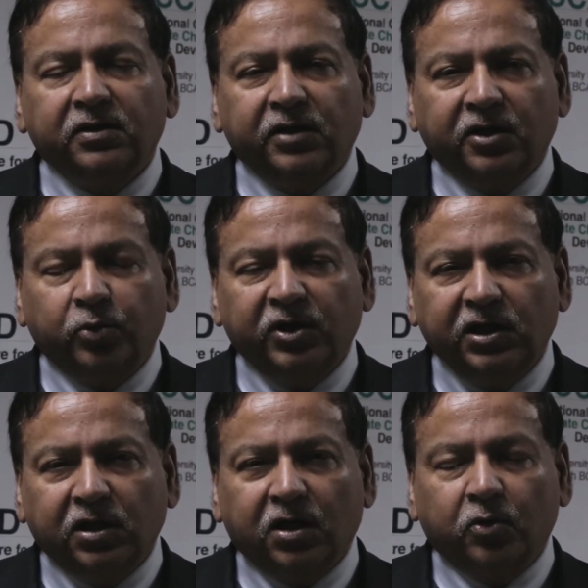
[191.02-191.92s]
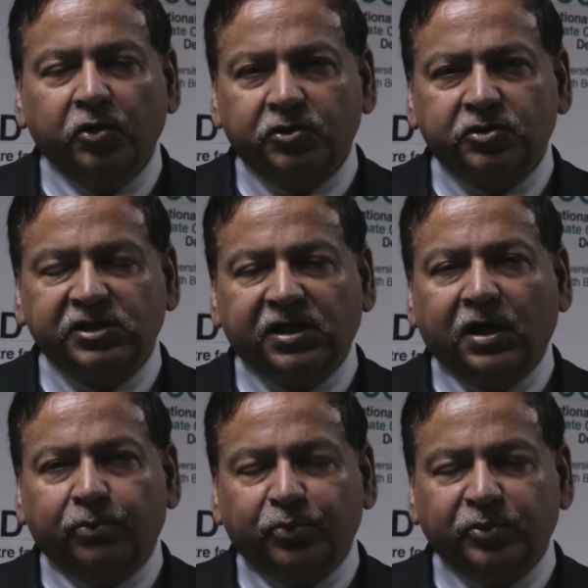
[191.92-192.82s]
that we are going to take
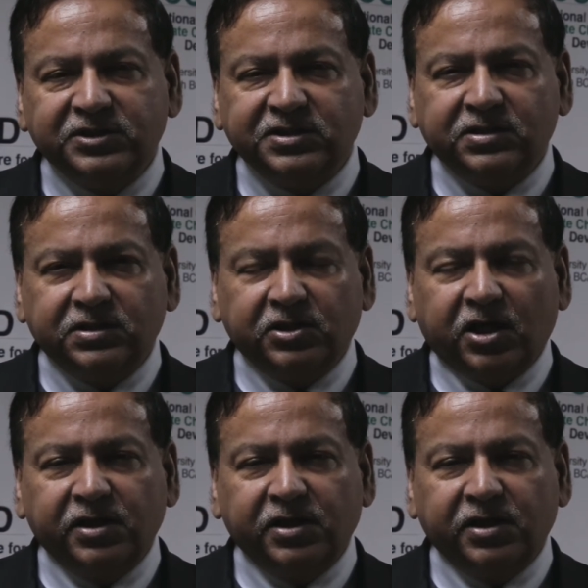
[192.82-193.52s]
up is an